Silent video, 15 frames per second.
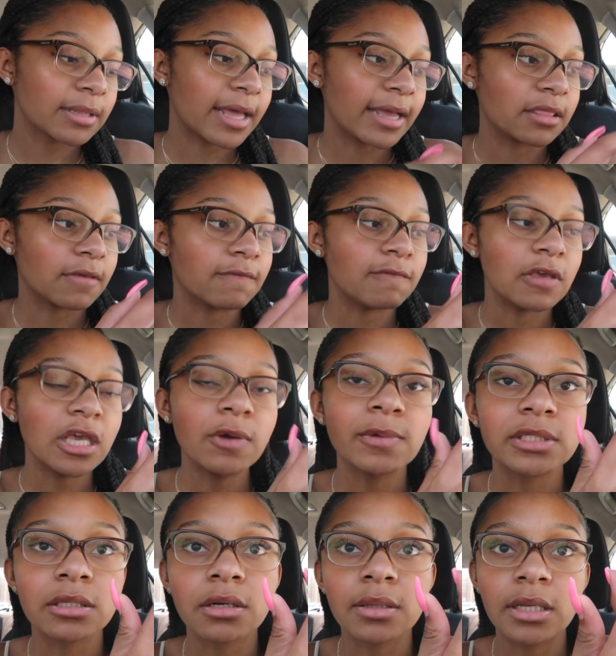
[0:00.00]
but like the V
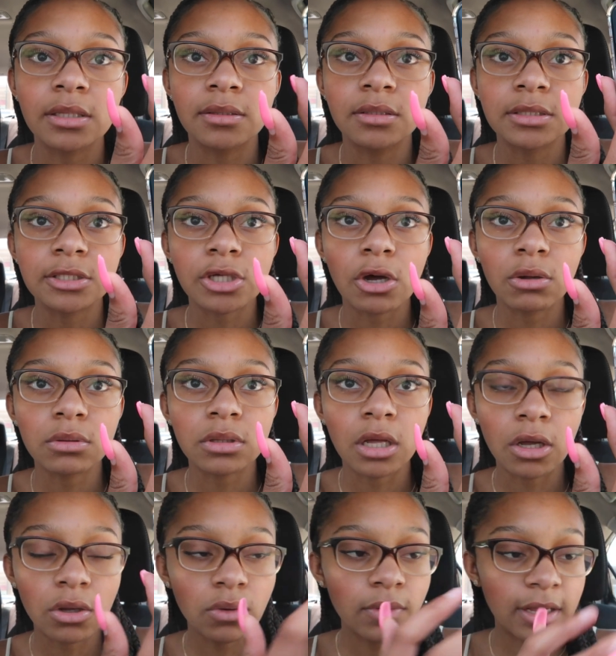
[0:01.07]
was literally so
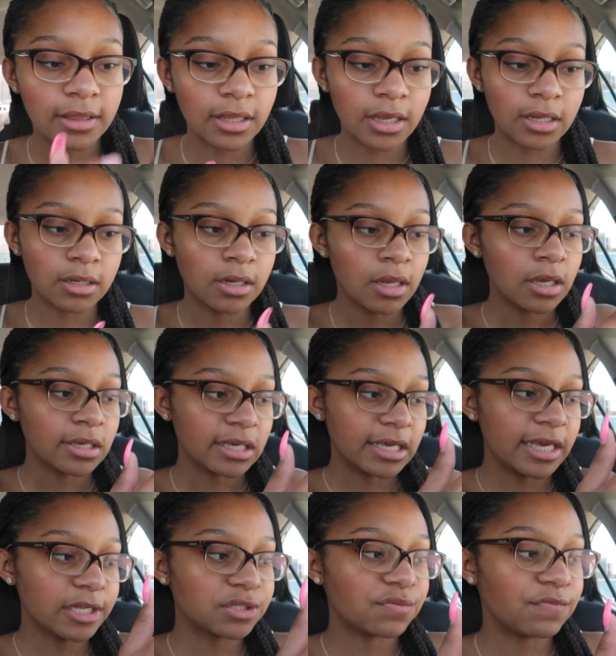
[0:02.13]
low and then
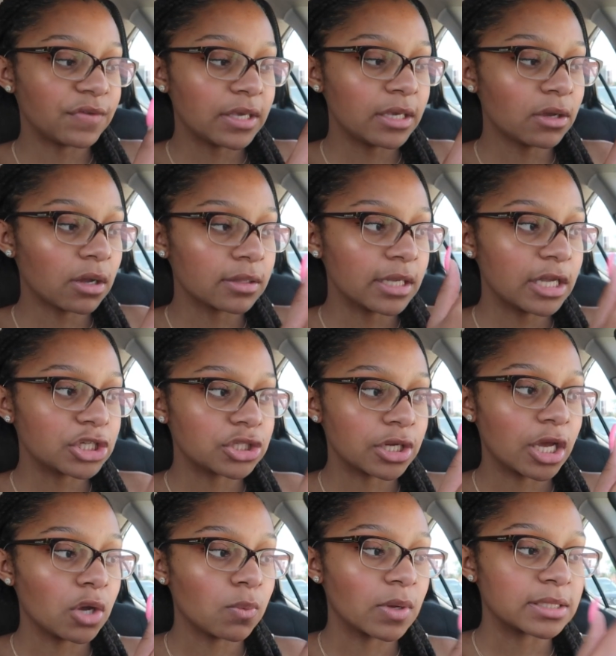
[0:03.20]
each V on each
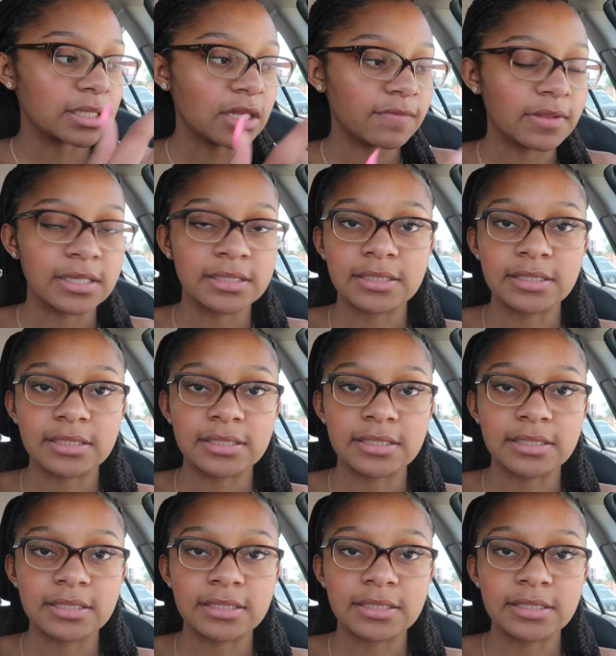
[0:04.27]
nail wasn't even the